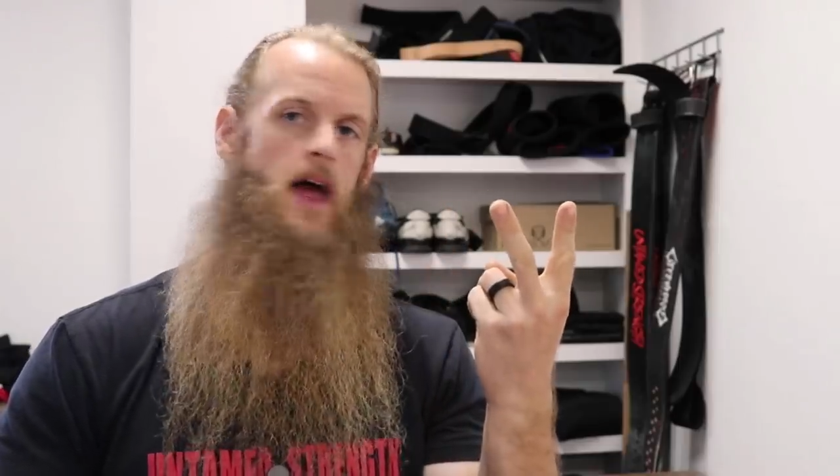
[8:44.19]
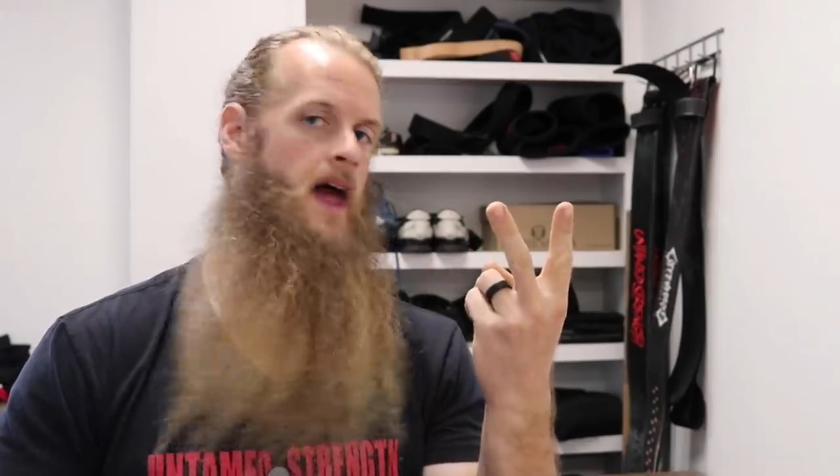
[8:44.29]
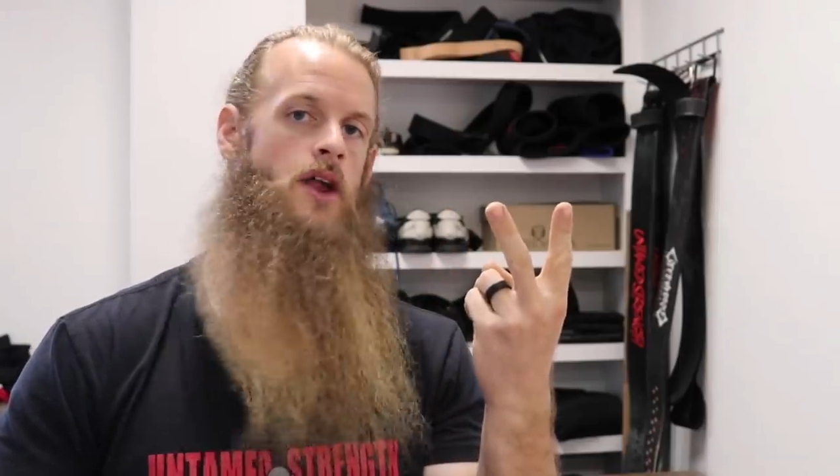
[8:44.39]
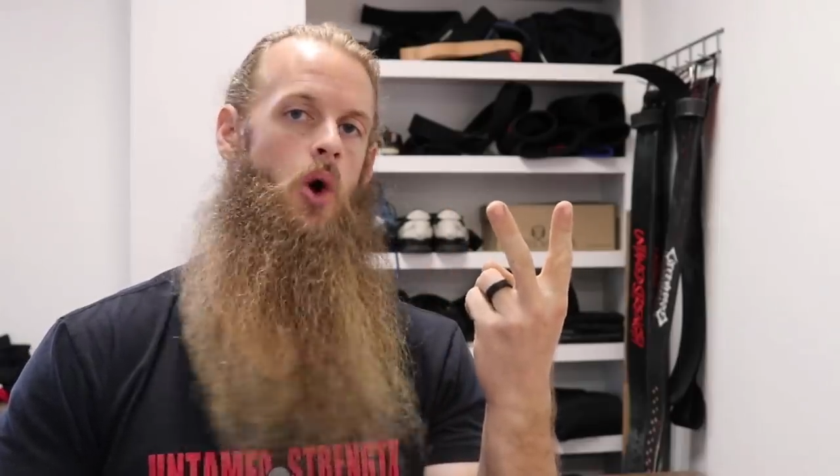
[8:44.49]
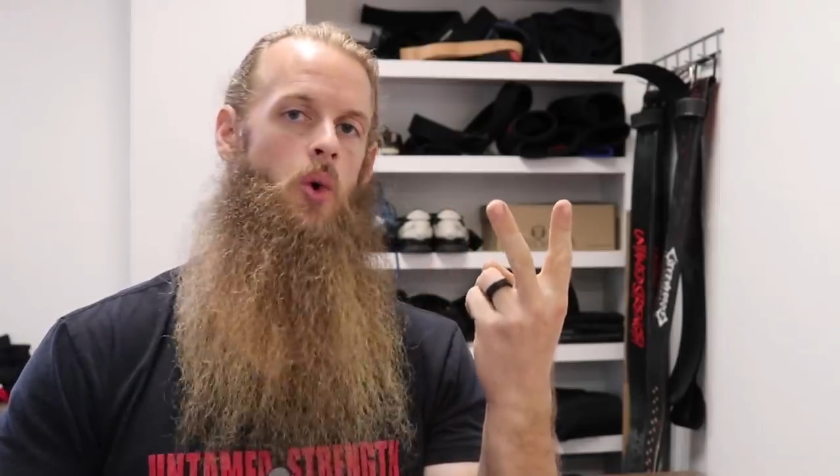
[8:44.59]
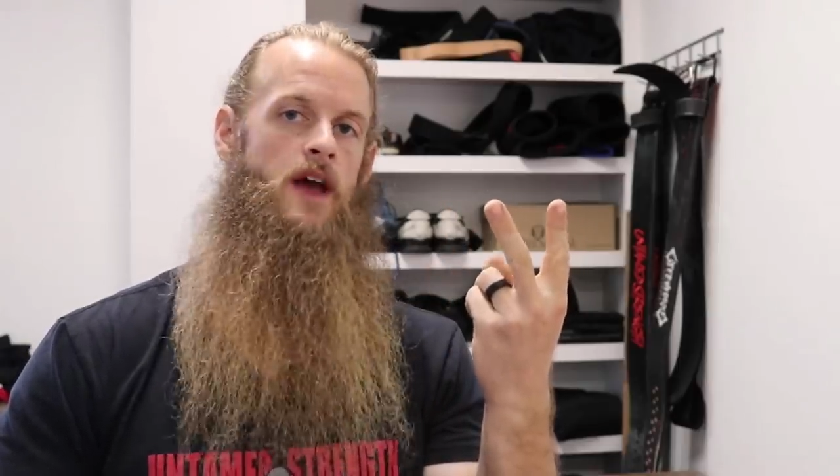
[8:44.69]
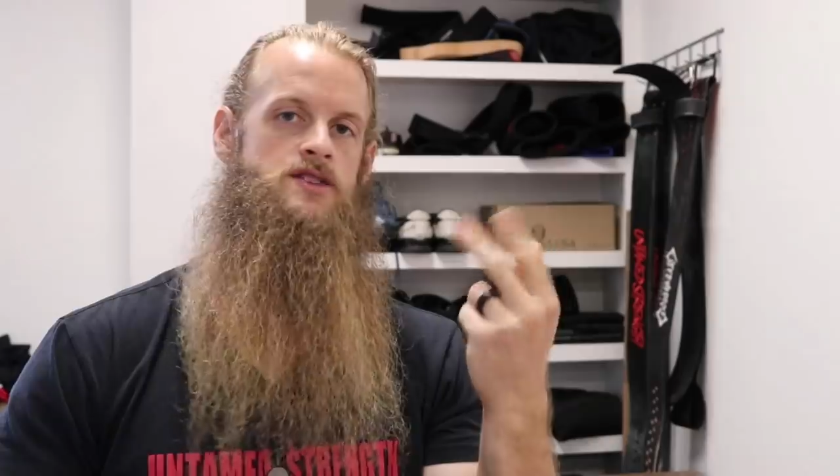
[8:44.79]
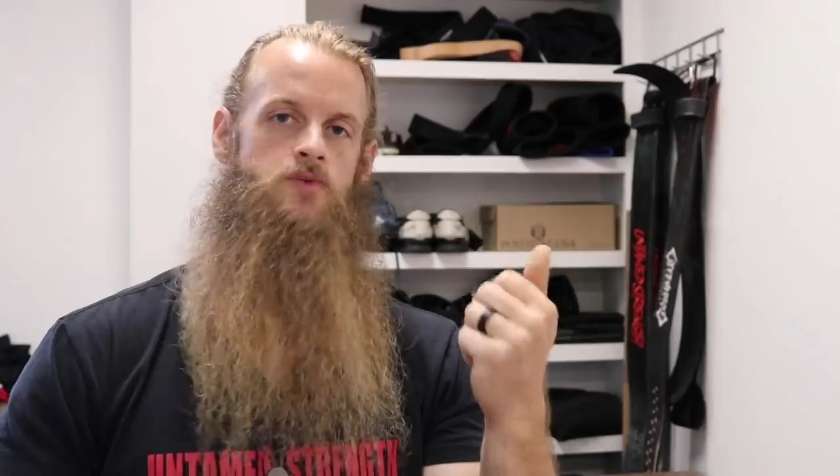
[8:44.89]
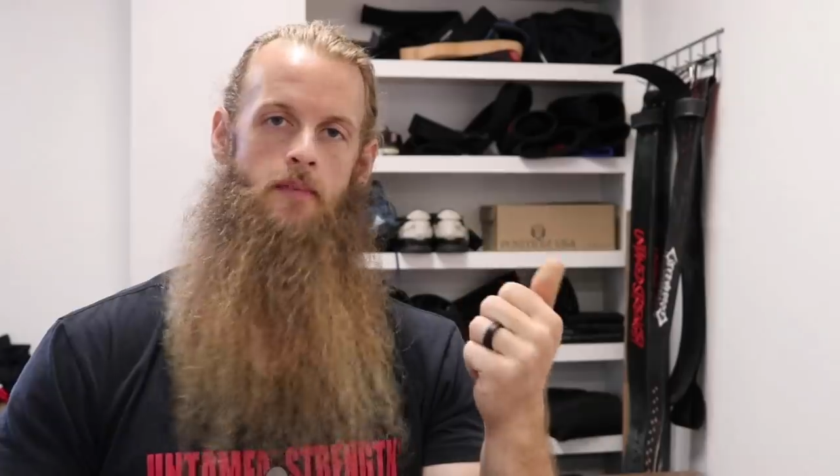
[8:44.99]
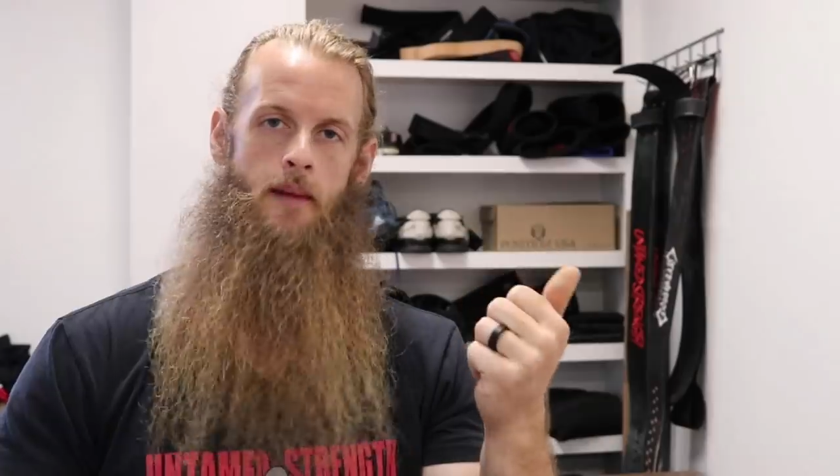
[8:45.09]
And
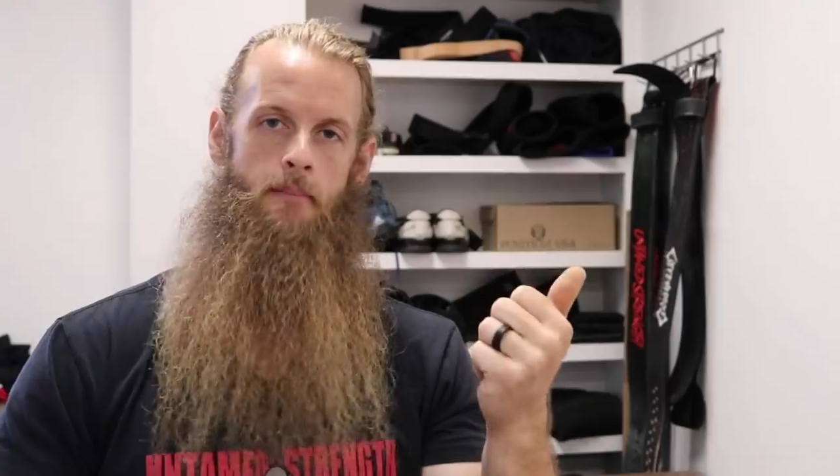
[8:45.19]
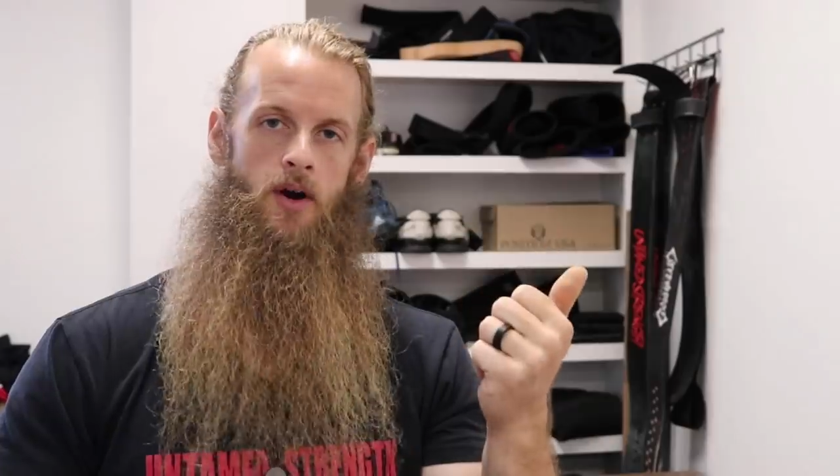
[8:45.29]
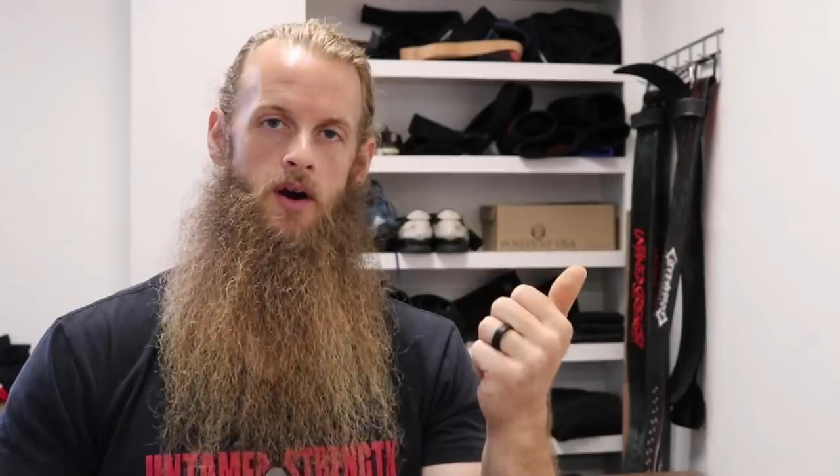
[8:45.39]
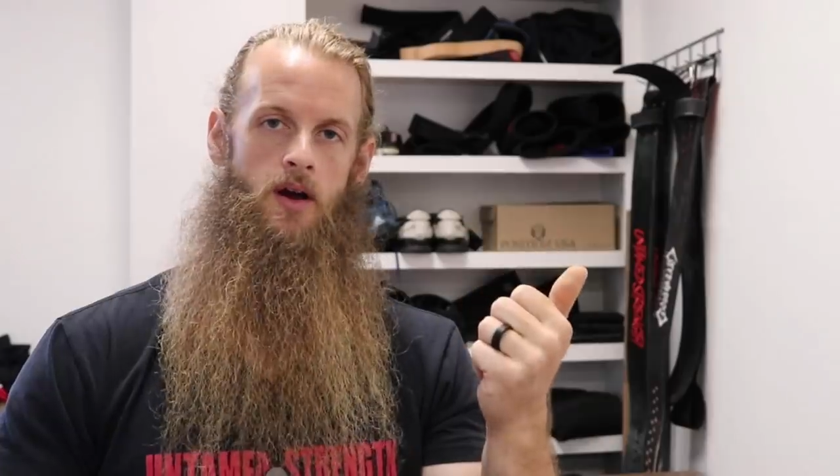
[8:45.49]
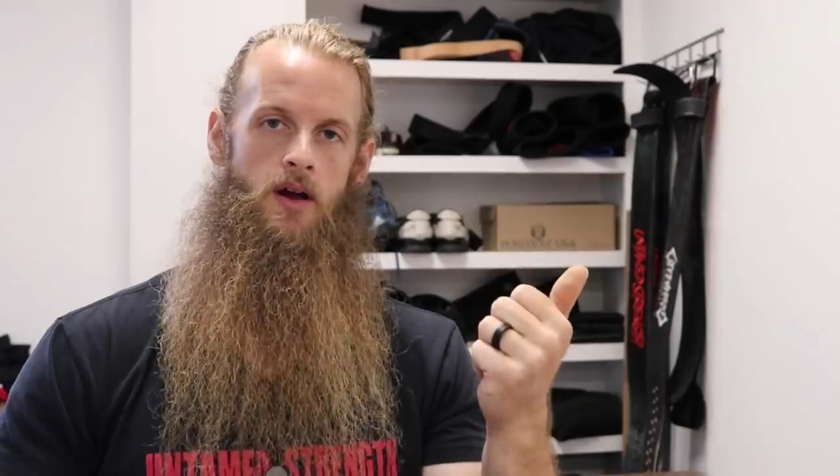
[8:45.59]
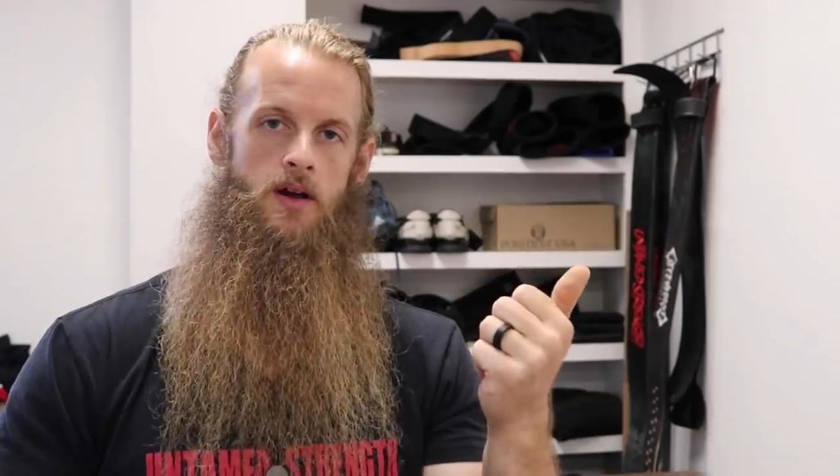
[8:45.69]
always remember,